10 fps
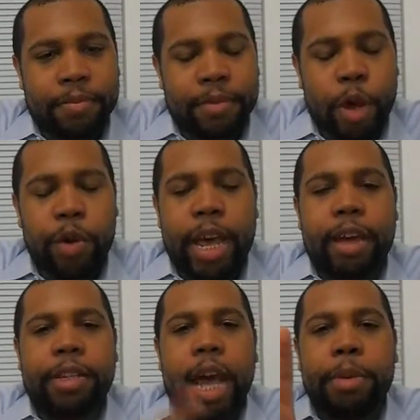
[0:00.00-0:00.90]

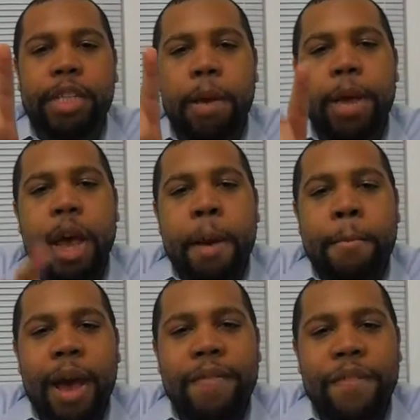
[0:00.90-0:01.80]
Okay, time is up.
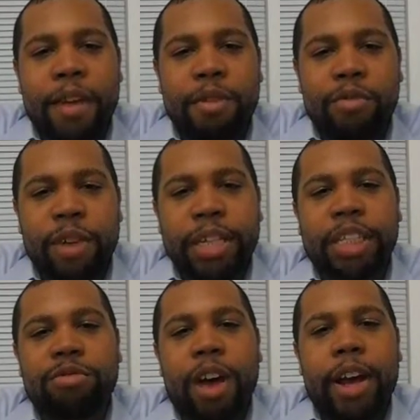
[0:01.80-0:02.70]
My favorite
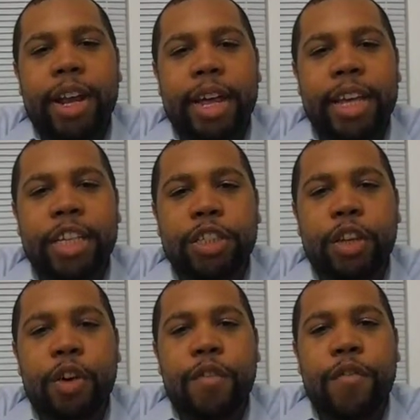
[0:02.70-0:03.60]
restaurant is
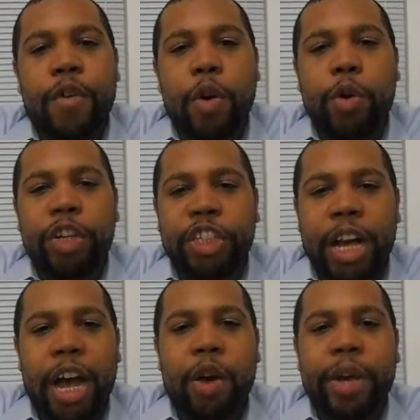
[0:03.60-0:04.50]
Fogo de
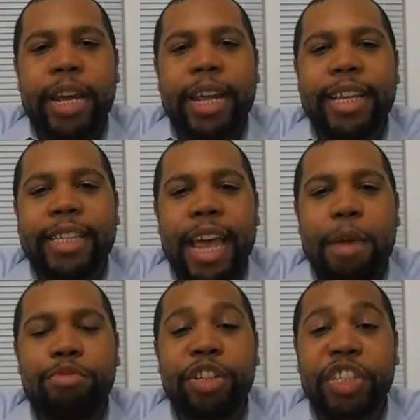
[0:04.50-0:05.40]
Chão. It is
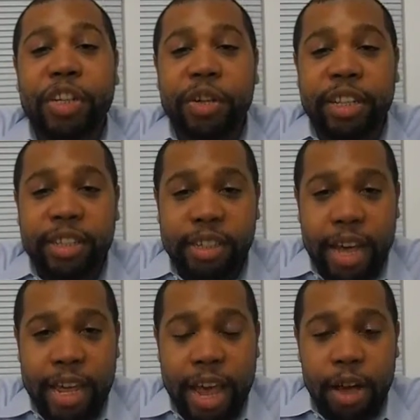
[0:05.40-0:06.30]
a Brazilian
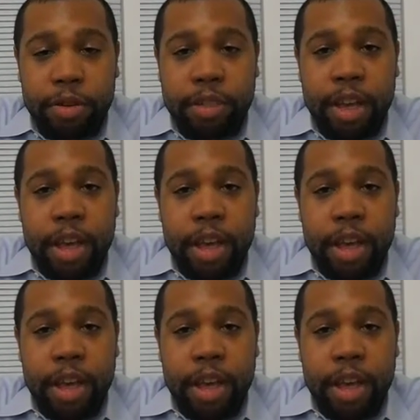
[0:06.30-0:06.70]
steakhouse